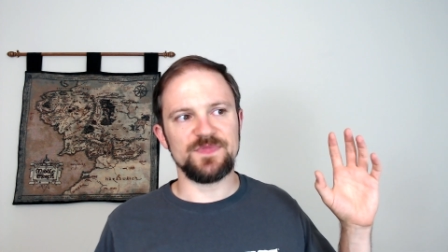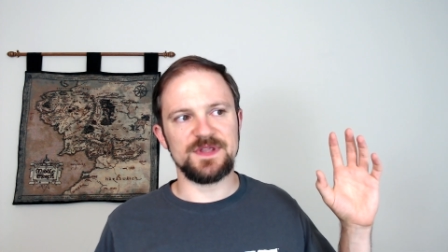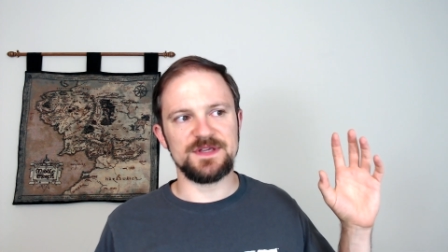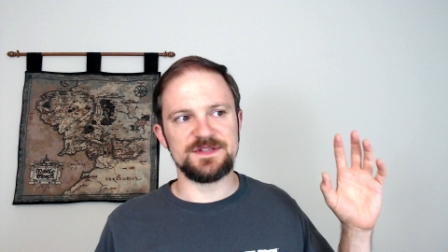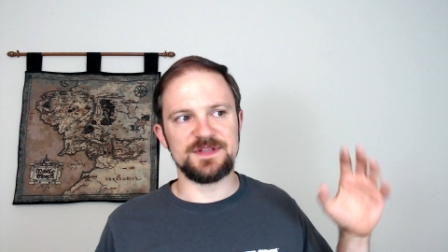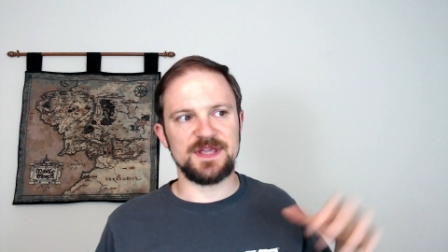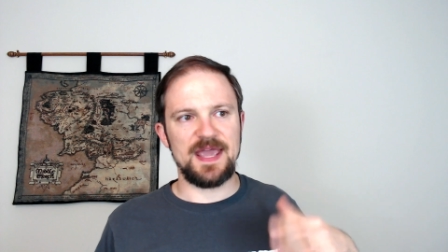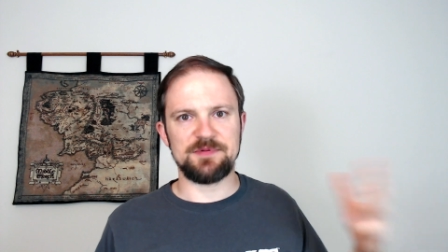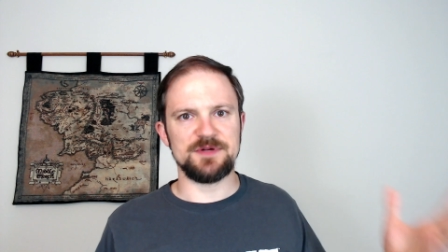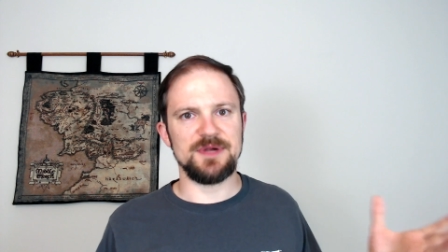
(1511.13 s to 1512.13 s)
is the
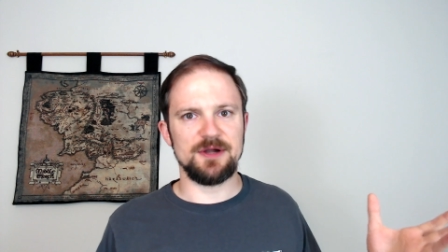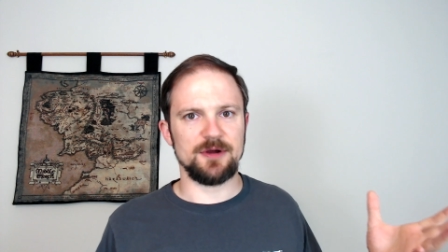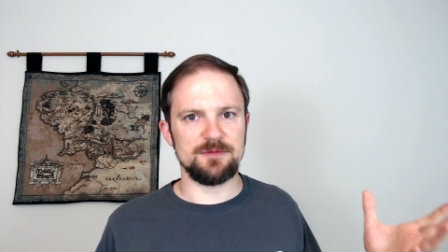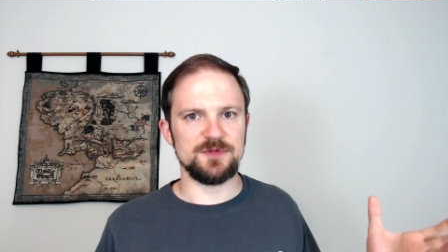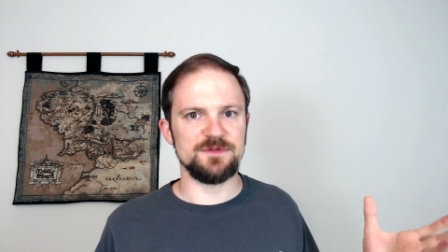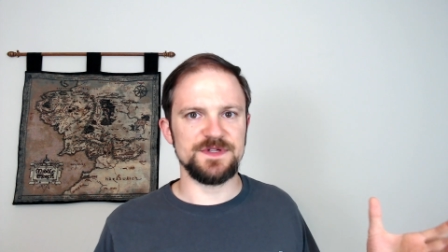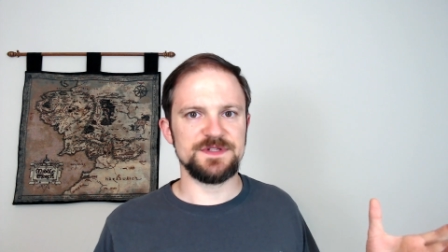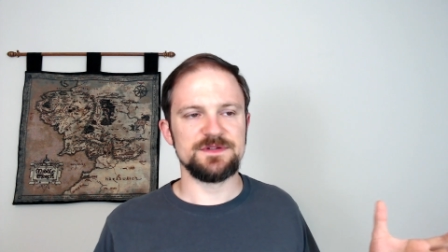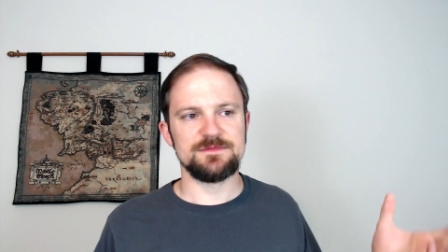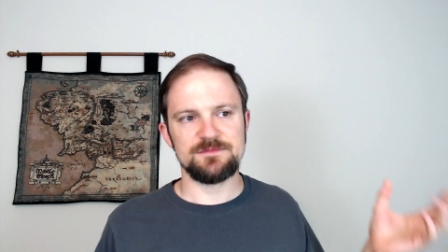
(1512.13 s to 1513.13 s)
Captain America
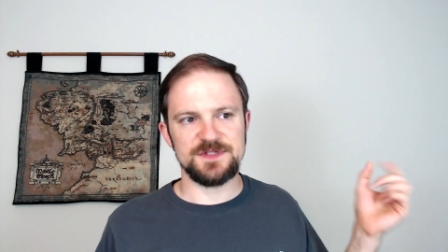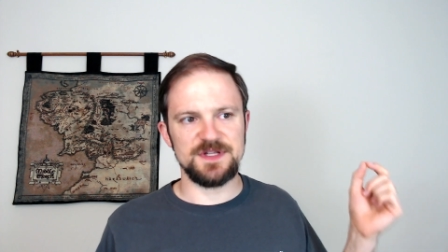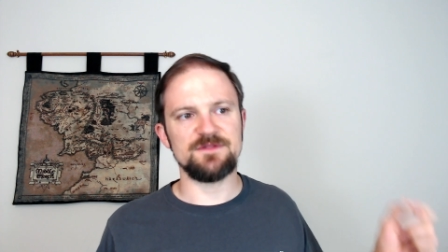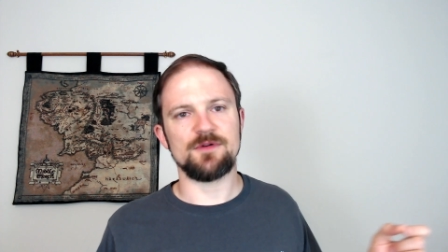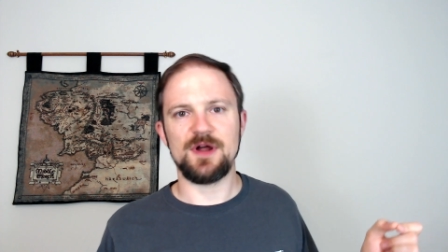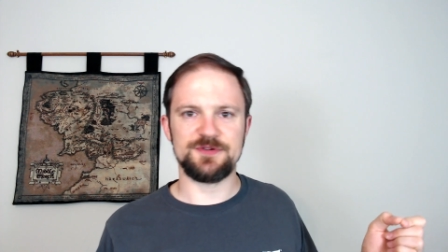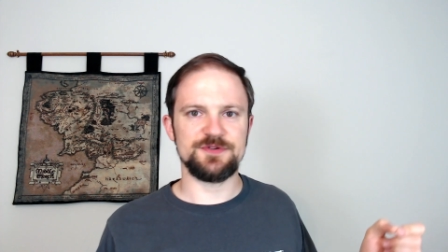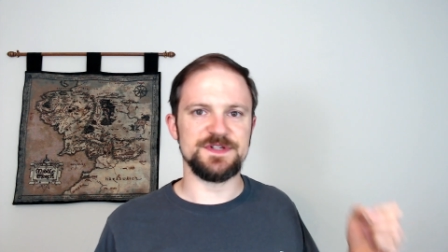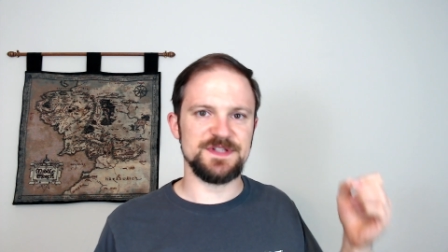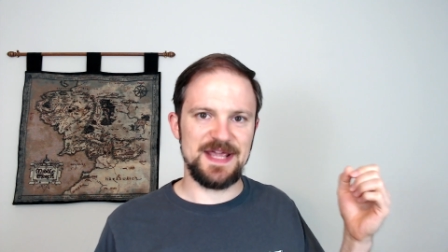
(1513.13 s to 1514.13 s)
movies. Steve
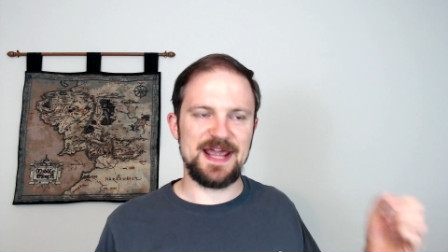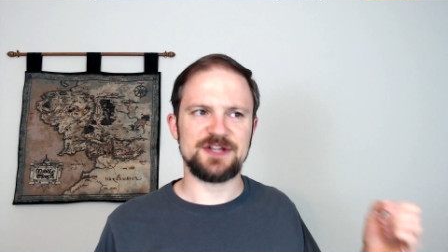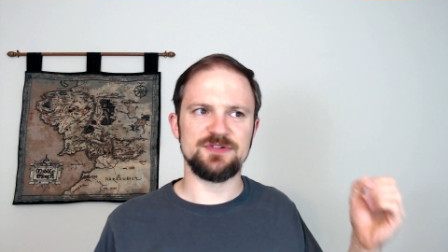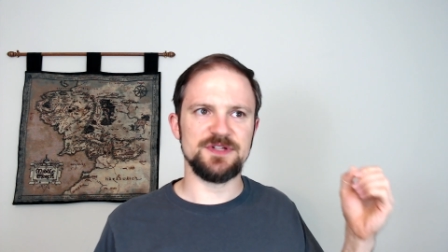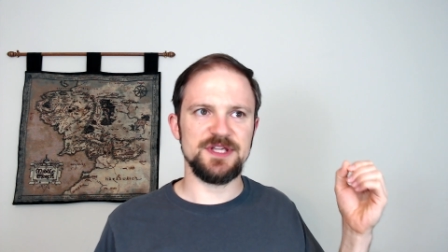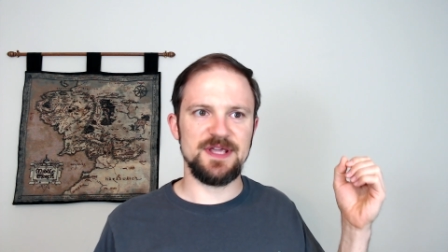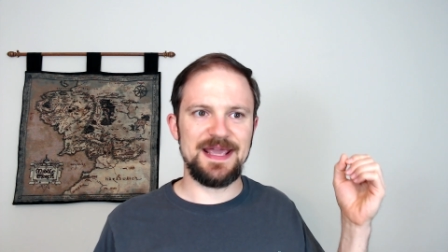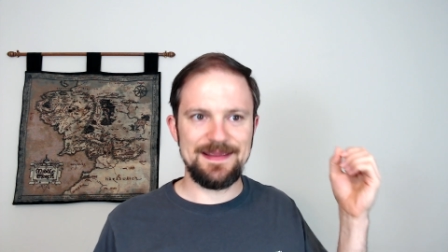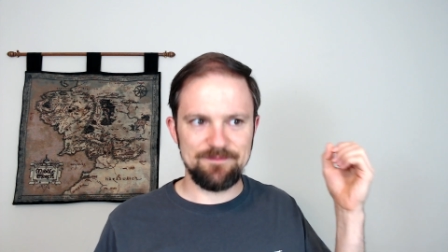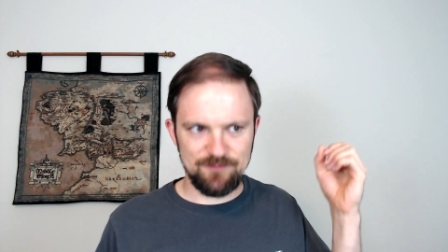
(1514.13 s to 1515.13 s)
Rogers is actually
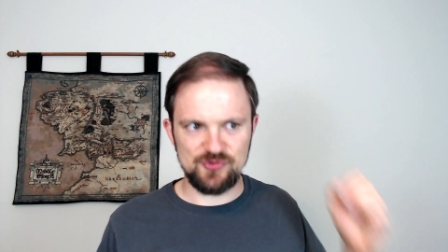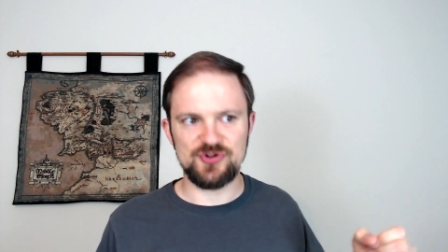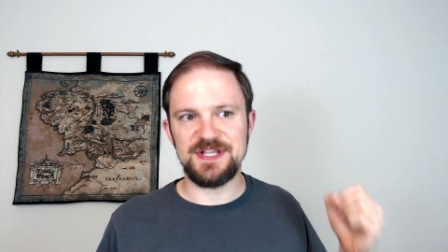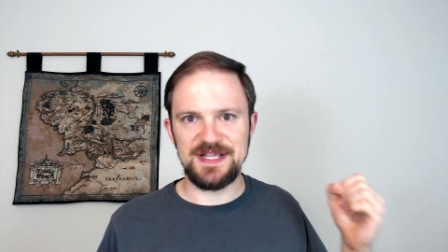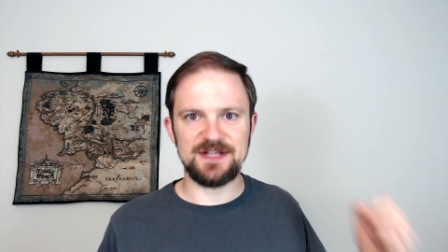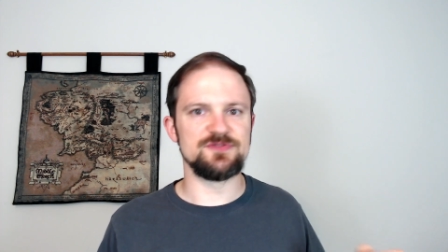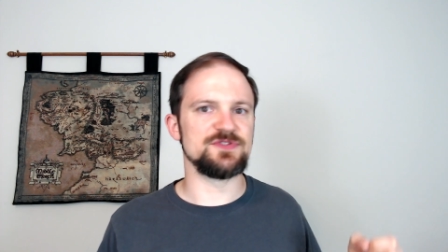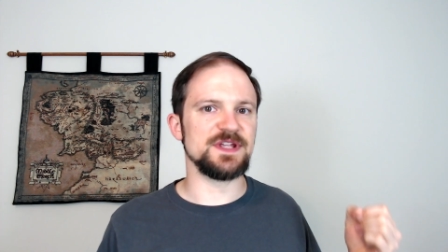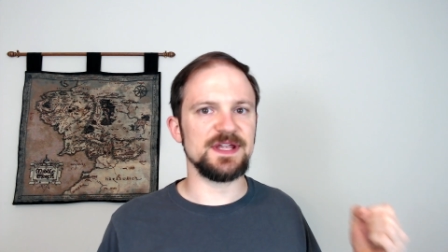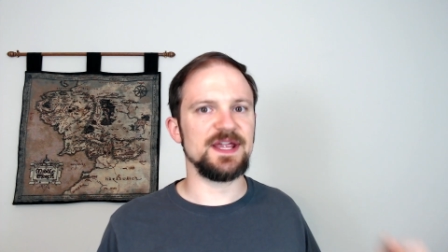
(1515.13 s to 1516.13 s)
a pretty
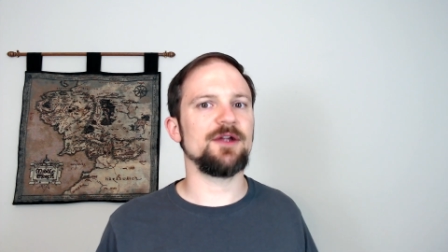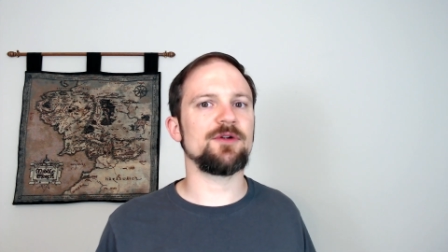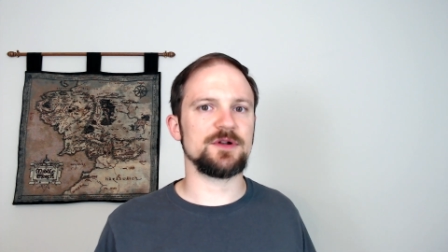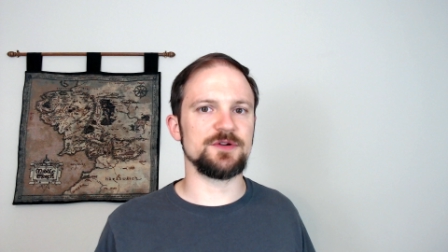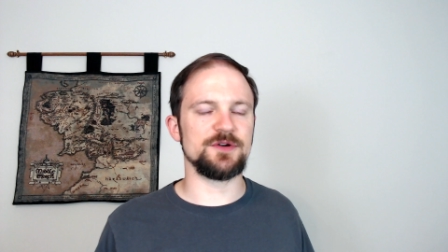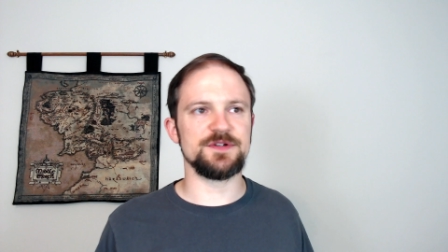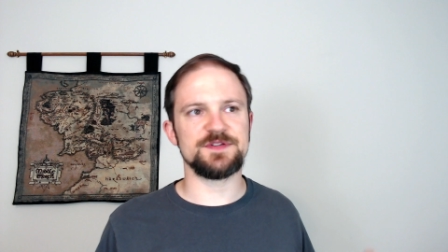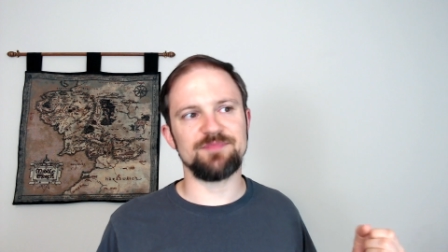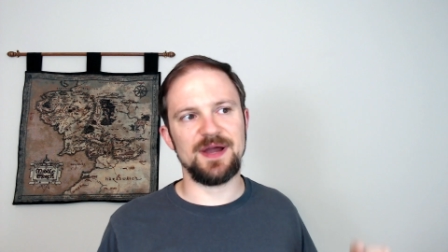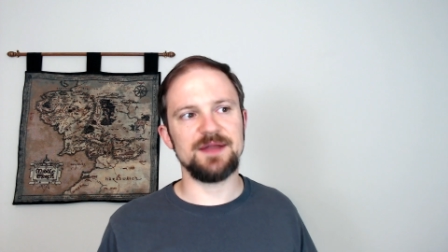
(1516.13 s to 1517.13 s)
interesting character
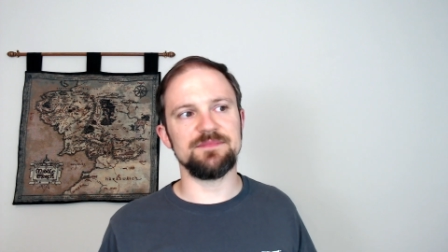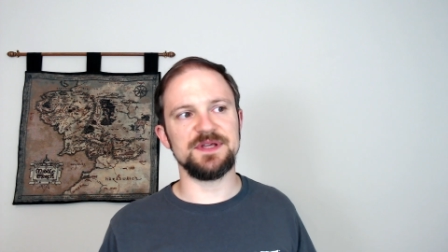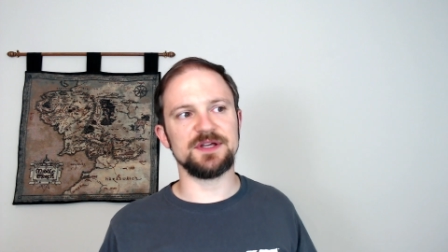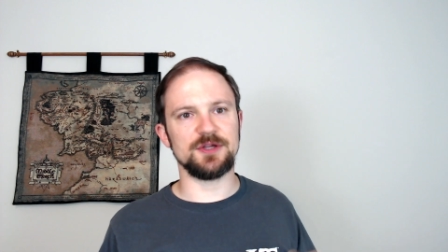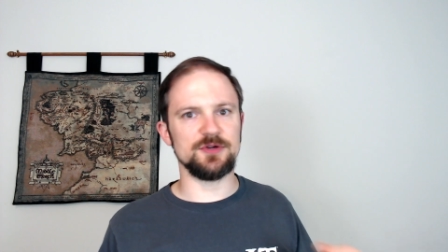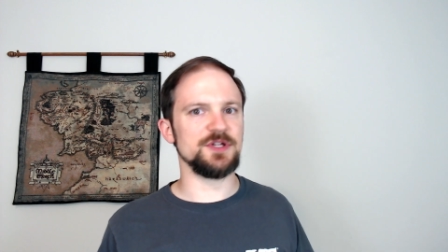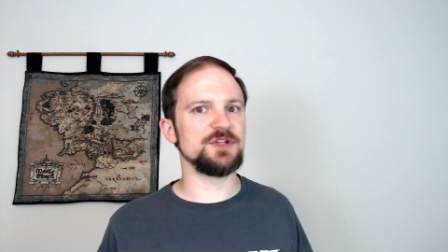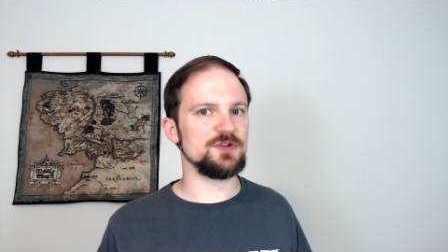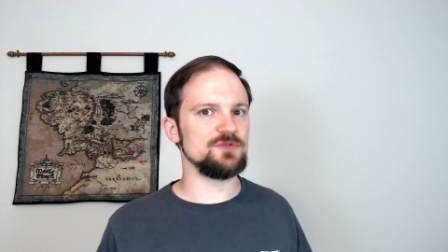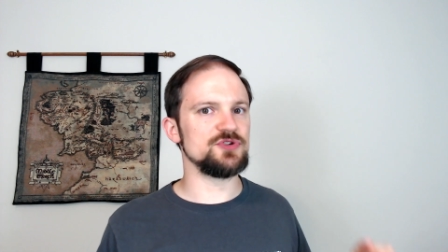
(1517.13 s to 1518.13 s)
despite being a goody
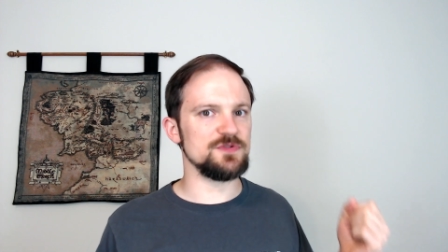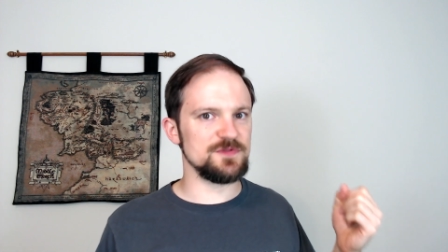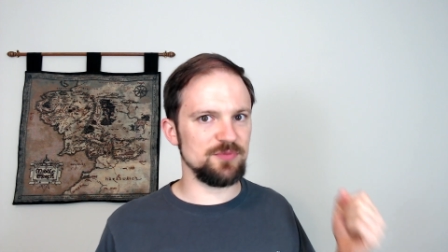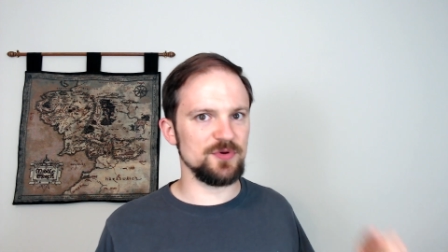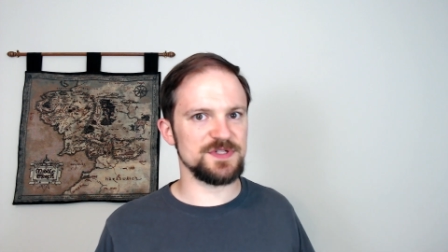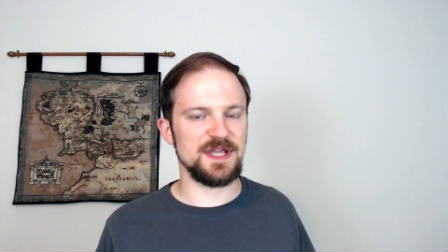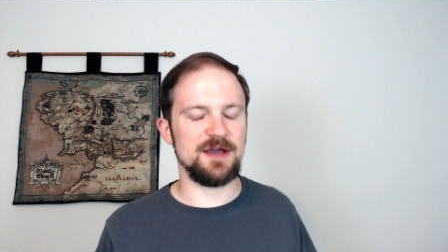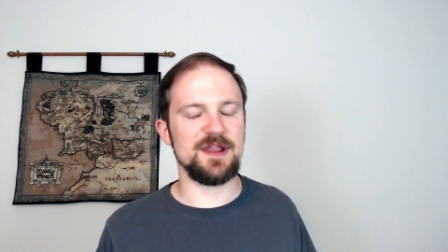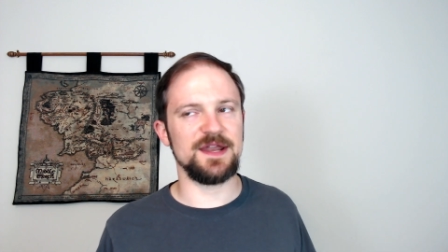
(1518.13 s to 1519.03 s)
two-shoes Boy Scout.